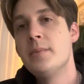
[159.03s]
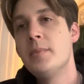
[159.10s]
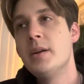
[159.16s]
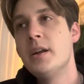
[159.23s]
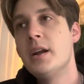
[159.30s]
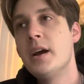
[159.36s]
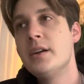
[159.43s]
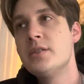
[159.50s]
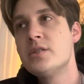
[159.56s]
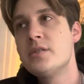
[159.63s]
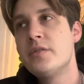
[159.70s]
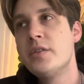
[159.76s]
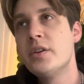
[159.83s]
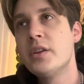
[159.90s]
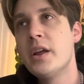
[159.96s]
And I just
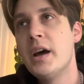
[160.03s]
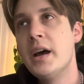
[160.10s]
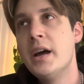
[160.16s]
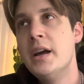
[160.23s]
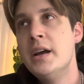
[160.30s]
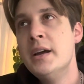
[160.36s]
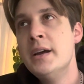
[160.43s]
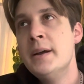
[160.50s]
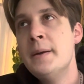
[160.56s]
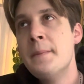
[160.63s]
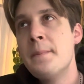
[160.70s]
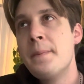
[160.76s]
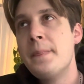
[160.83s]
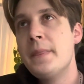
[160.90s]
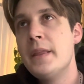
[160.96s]
feel that
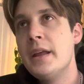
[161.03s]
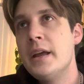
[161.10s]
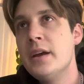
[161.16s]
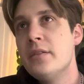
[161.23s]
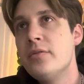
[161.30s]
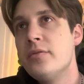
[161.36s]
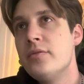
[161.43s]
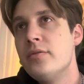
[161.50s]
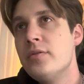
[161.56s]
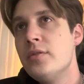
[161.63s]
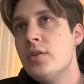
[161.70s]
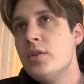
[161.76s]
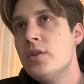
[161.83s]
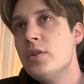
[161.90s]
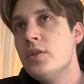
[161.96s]
if
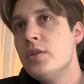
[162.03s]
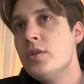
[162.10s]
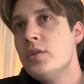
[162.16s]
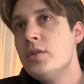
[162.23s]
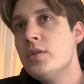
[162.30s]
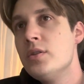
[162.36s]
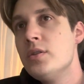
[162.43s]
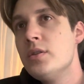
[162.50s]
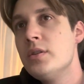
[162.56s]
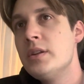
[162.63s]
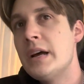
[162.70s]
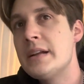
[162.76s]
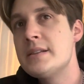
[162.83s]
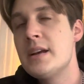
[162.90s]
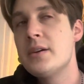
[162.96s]

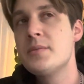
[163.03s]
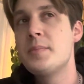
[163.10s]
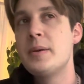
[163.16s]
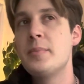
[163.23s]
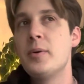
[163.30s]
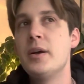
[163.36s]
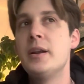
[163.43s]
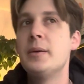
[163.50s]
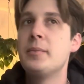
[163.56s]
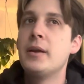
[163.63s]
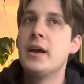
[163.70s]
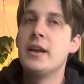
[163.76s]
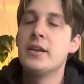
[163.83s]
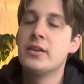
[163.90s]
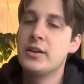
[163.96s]
that's how people end up
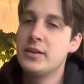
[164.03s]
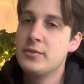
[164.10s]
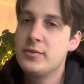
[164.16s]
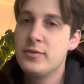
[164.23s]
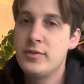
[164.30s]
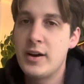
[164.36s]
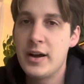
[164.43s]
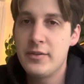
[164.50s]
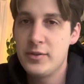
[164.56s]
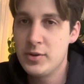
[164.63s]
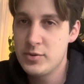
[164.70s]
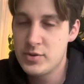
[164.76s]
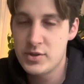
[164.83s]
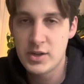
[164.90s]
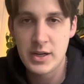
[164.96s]
getting like 5
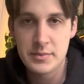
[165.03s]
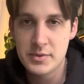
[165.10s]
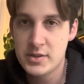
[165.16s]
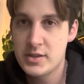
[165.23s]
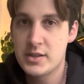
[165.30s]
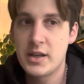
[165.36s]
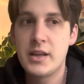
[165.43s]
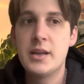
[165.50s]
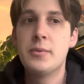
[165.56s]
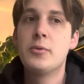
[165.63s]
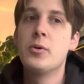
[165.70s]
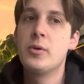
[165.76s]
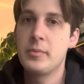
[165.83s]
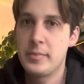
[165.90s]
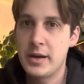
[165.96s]
nose jobs, because they keep
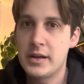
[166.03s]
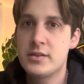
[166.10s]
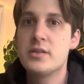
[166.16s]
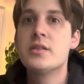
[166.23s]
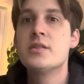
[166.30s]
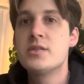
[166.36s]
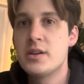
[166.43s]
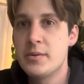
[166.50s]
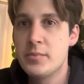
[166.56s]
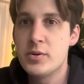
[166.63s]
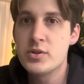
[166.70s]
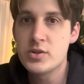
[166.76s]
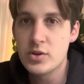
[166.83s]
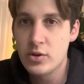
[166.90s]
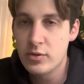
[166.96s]
going back to the same
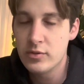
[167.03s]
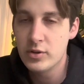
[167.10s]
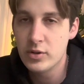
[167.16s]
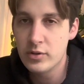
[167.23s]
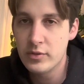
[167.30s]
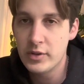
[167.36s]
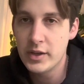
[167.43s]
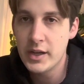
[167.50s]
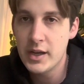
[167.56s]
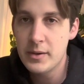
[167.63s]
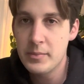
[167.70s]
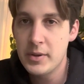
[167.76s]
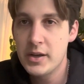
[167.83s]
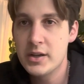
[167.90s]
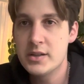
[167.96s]
person over and over again,
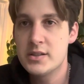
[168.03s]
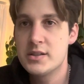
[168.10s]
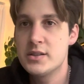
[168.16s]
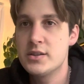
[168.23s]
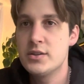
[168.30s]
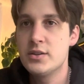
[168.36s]
because